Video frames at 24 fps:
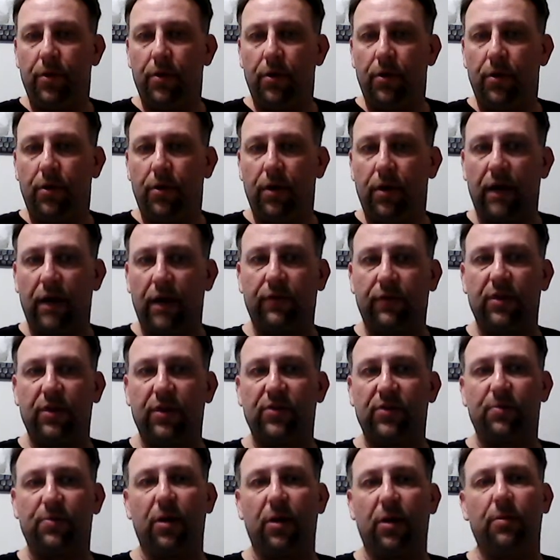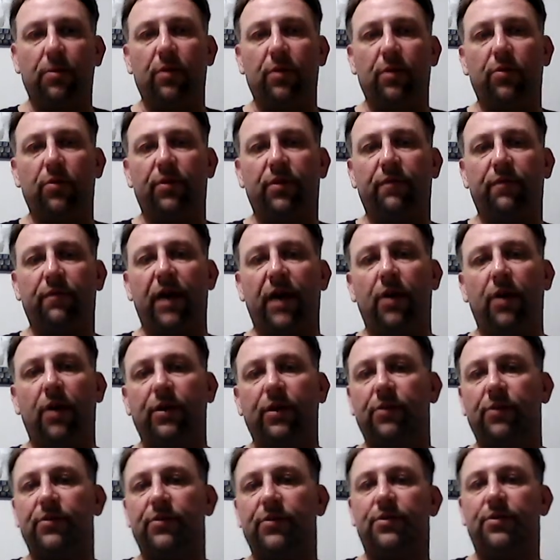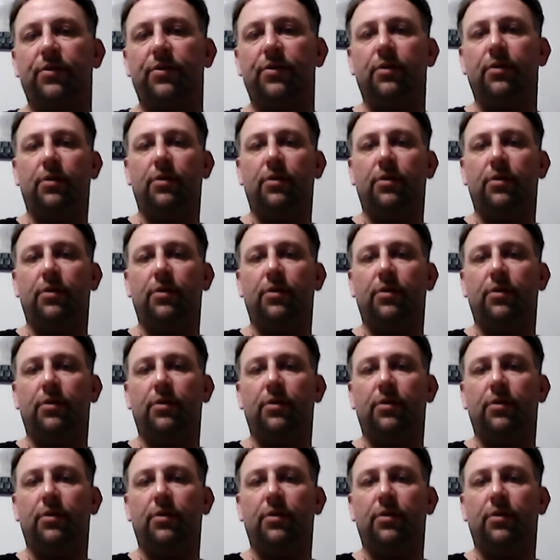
You have to experiment with the values,